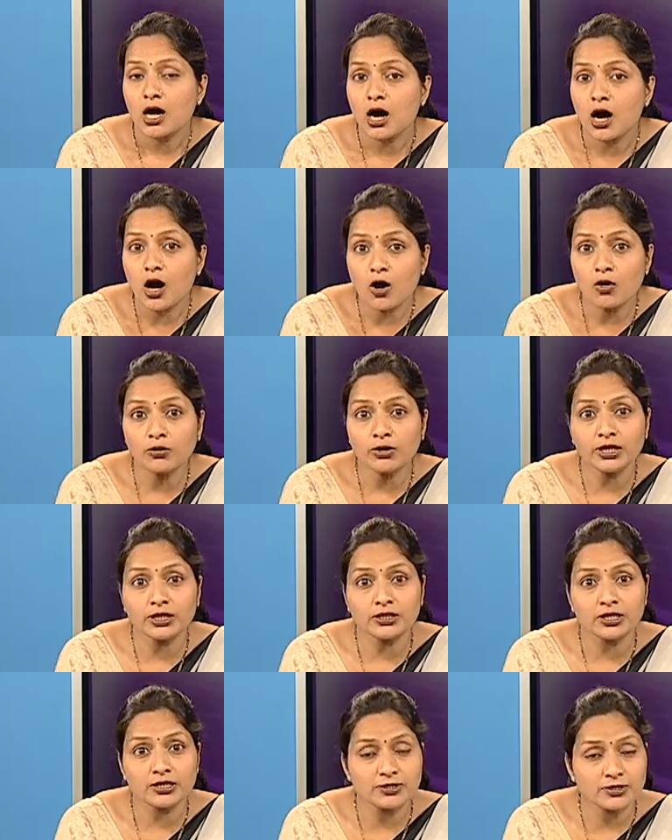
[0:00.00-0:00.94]
how it
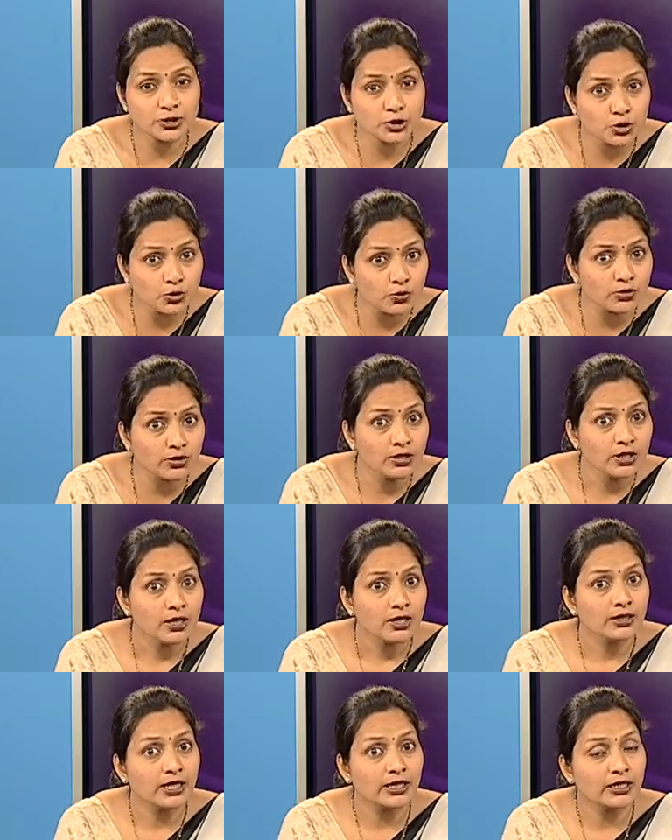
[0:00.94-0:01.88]
is shown
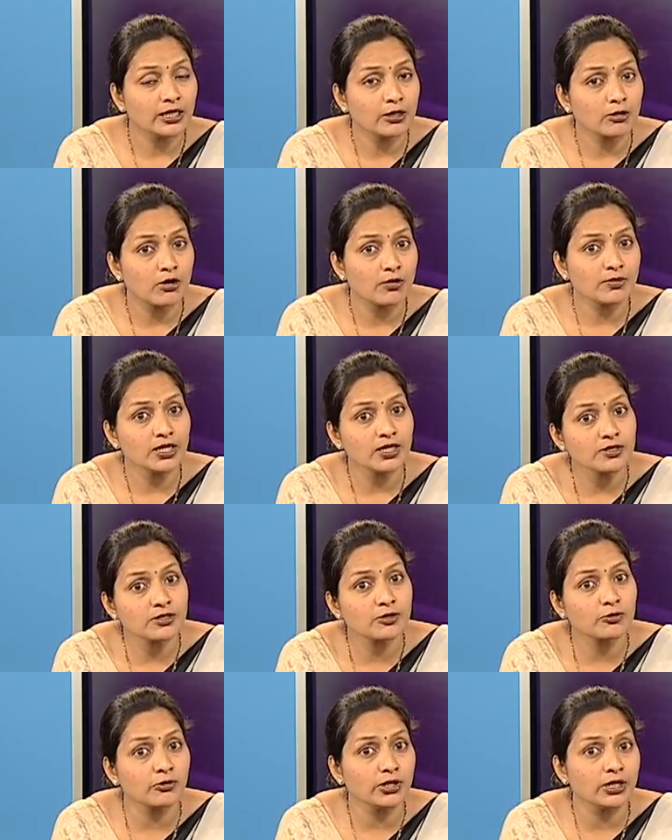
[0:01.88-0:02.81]
that economy is
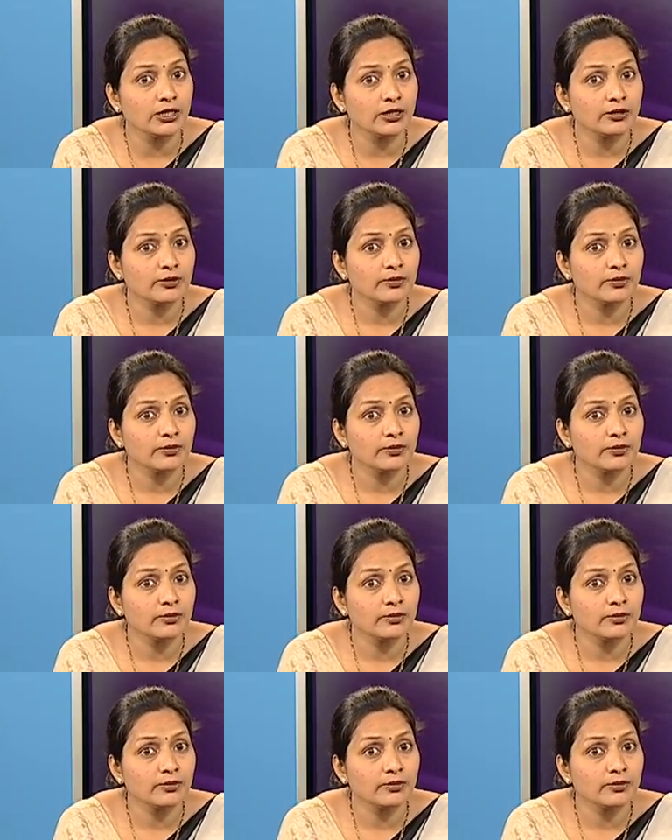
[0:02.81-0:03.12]
growing